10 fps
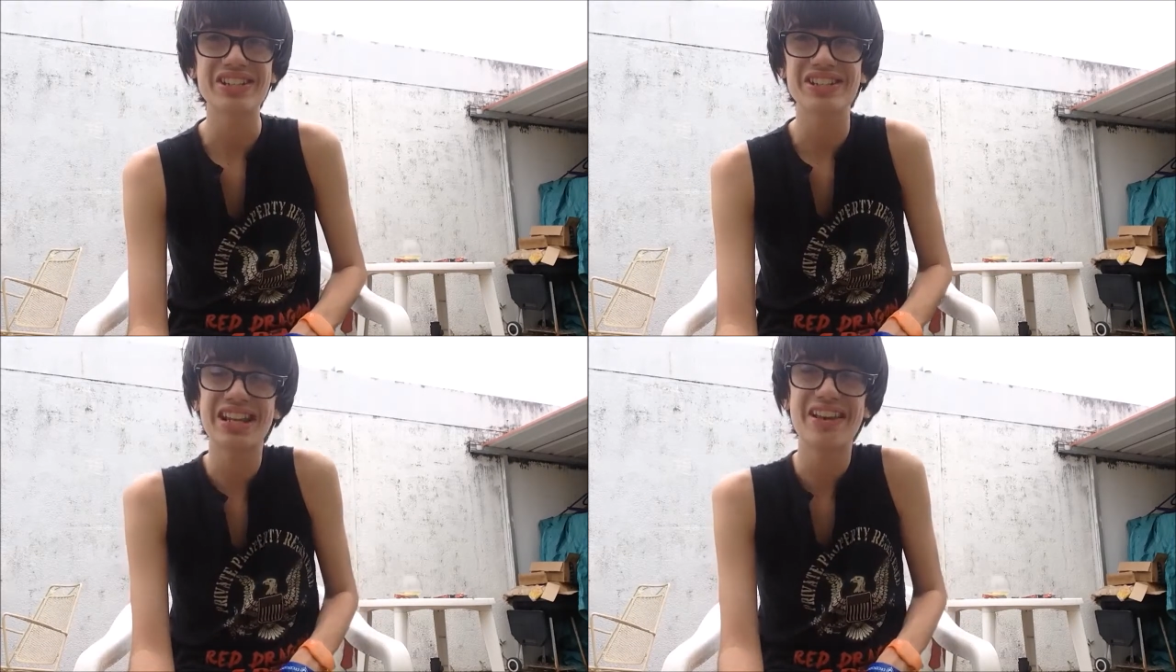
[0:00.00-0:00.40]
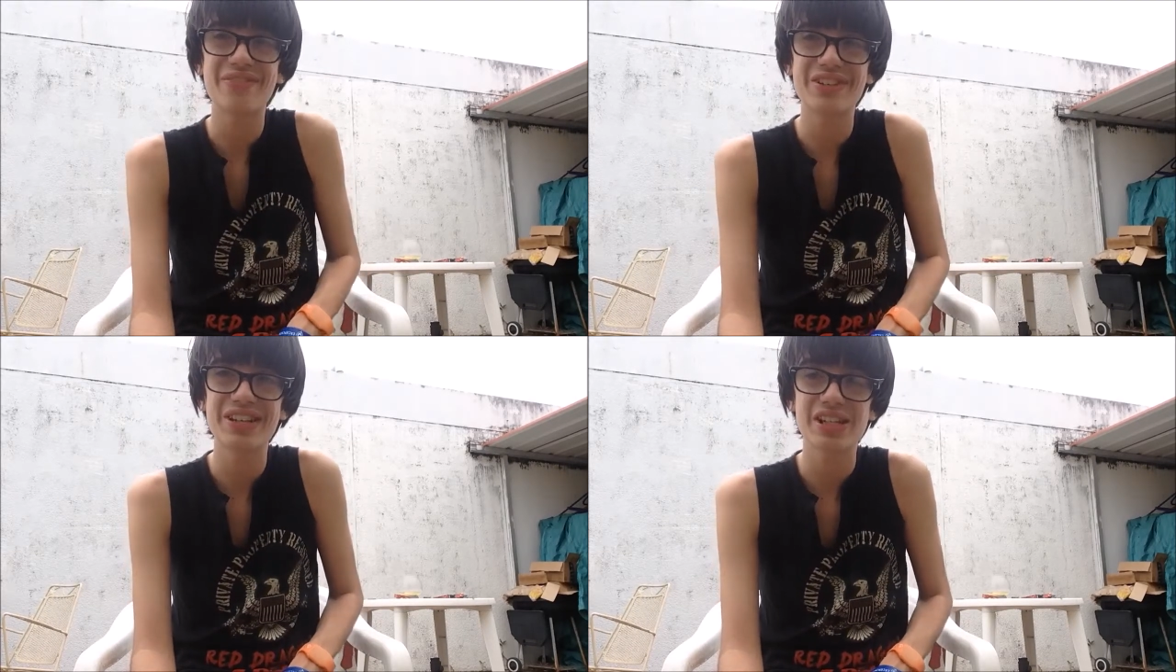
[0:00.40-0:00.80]
it's just an
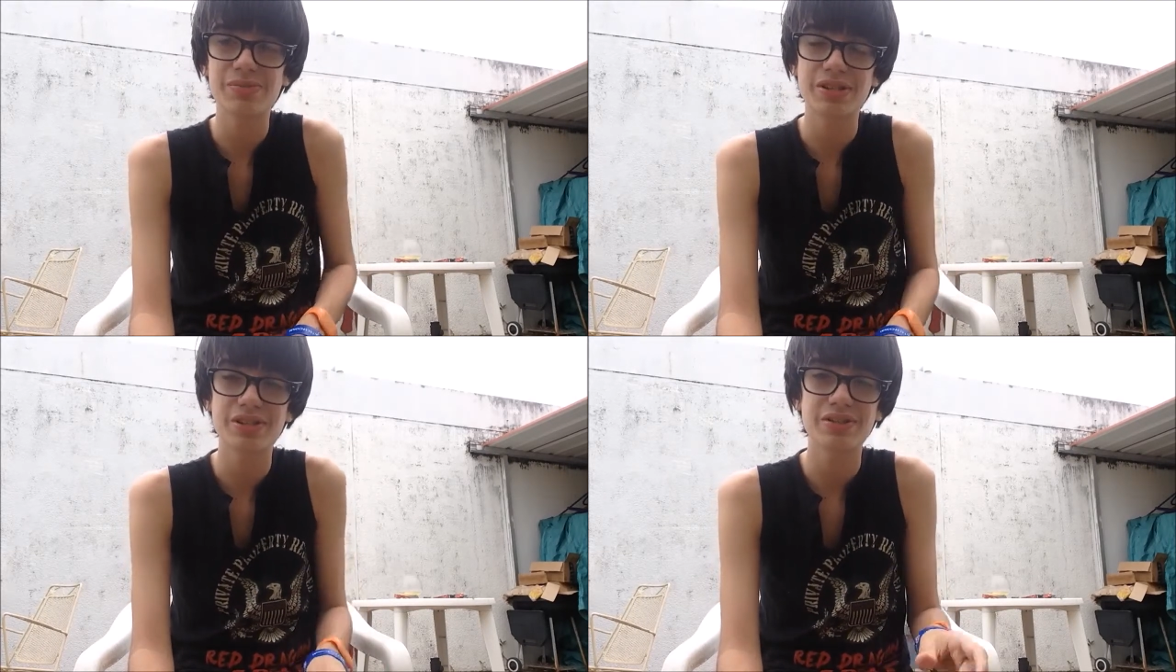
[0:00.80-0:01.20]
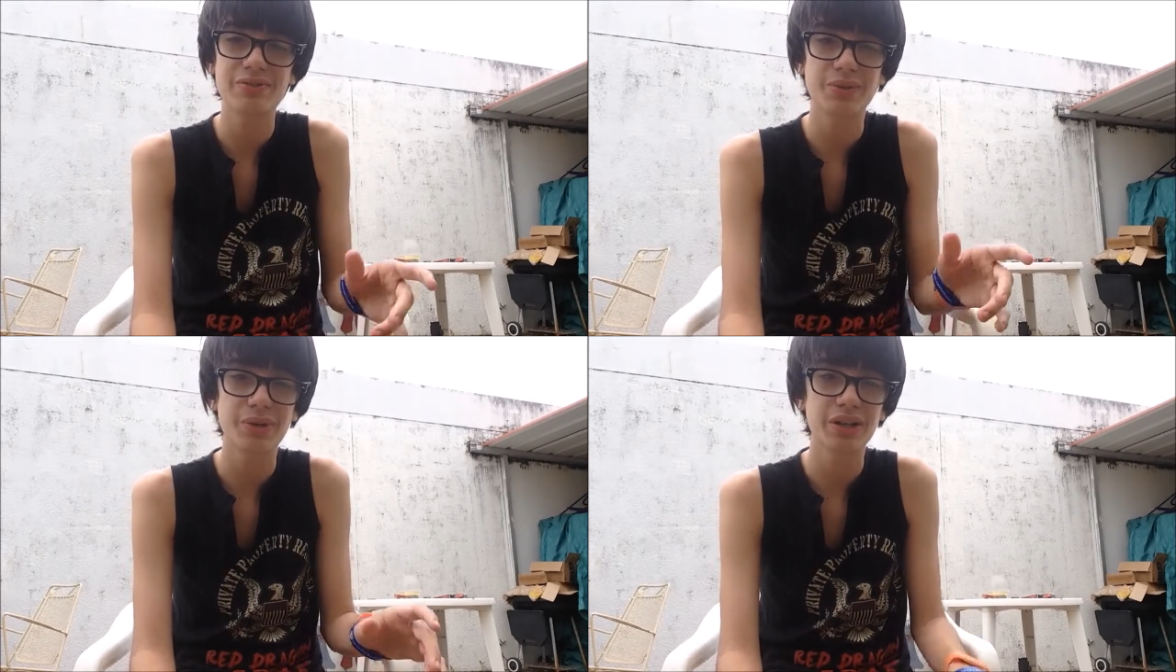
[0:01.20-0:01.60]
advertisement
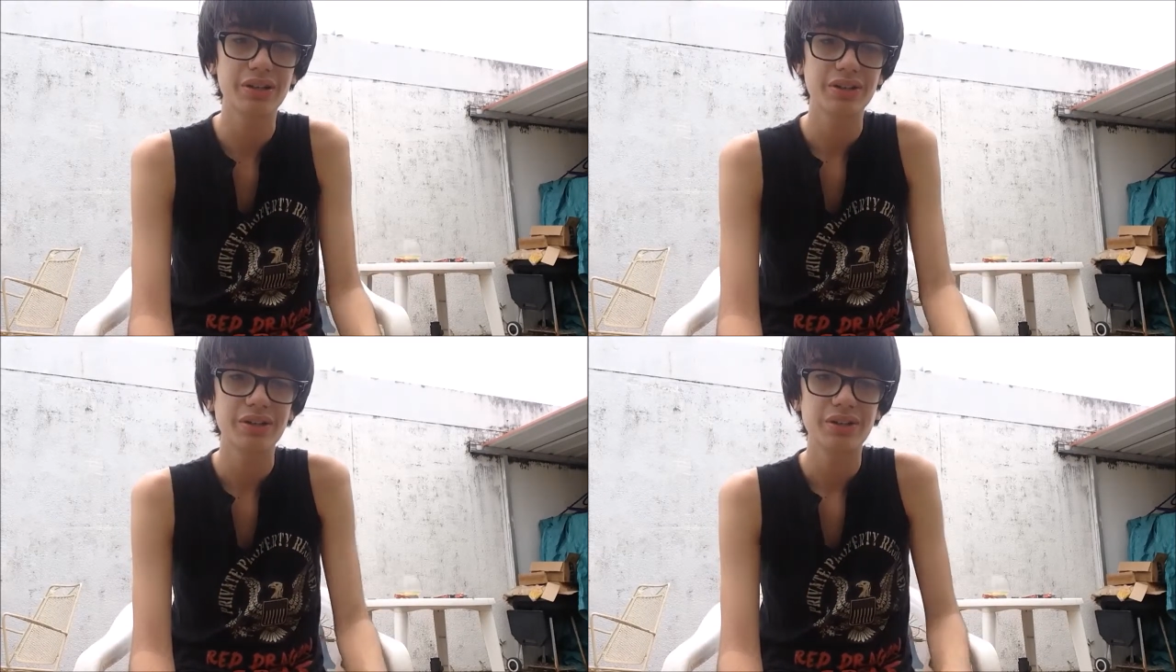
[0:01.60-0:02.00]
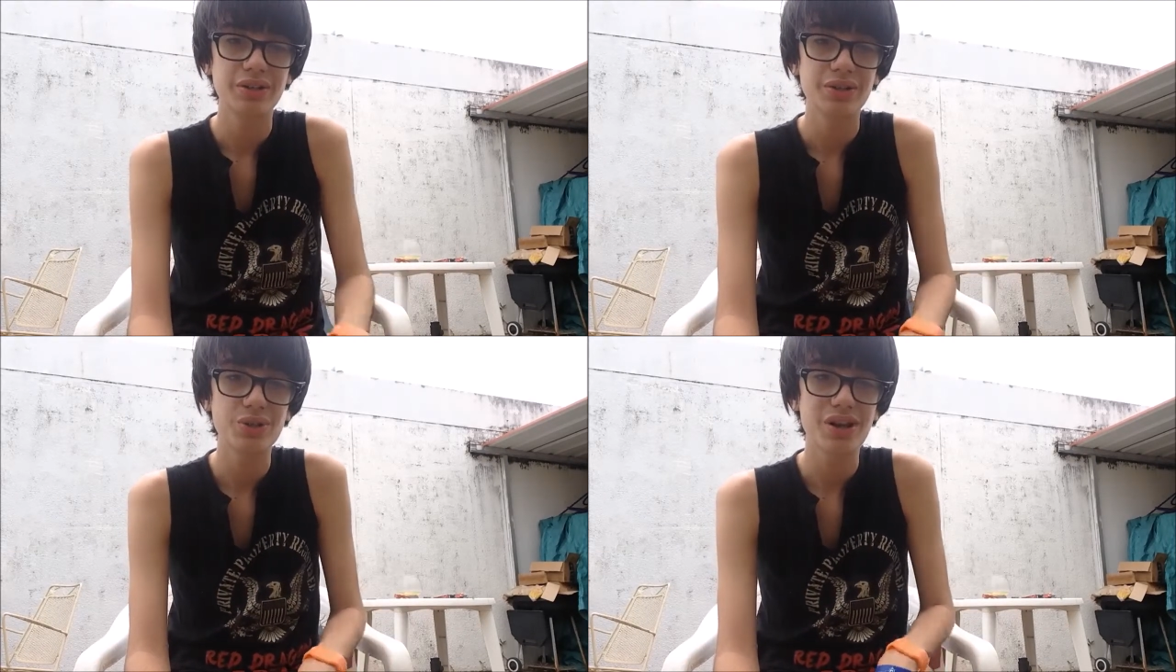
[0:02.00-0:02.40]
for
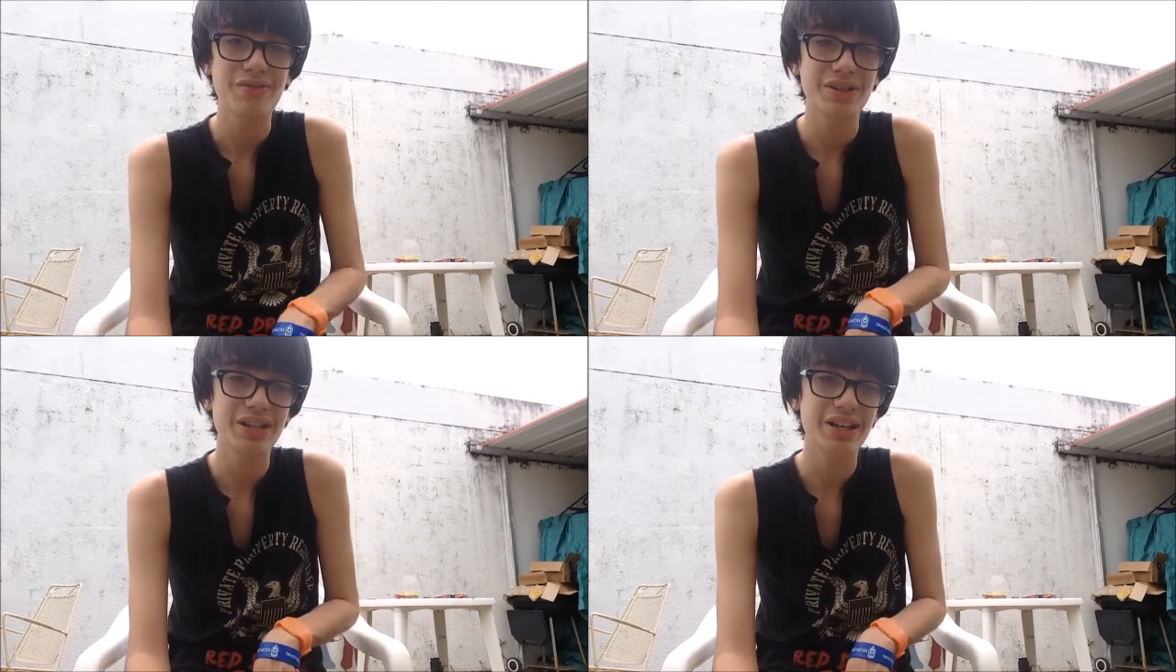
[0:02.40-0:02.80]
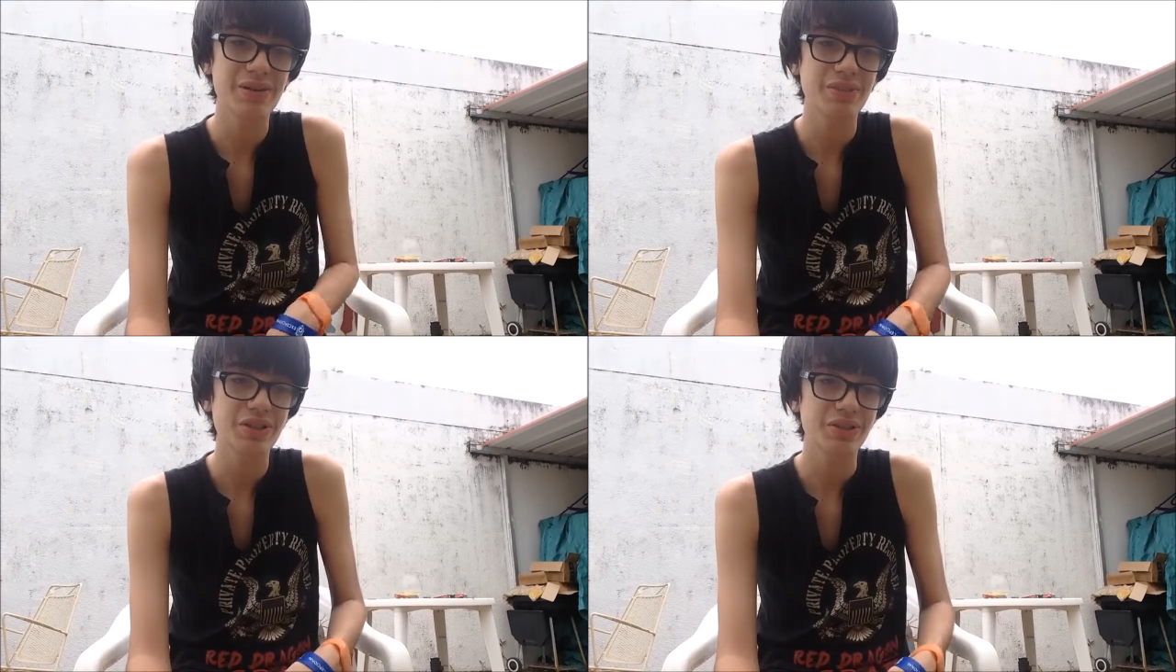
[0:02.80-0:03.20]
Drive and
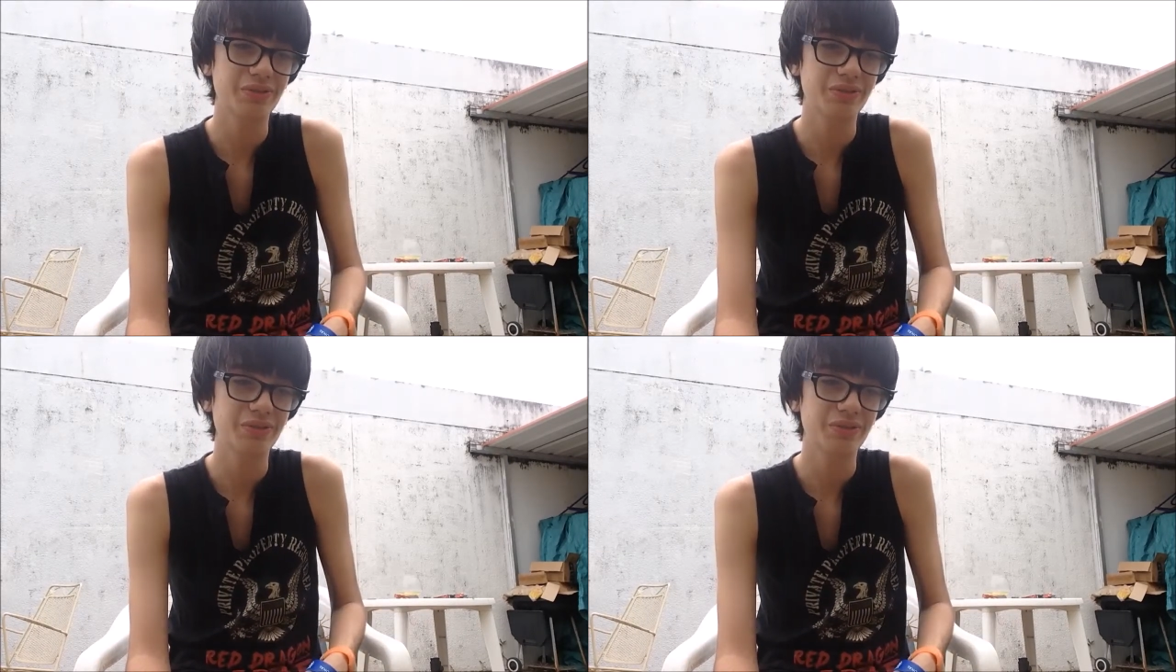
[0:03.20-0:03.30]
Gaim, you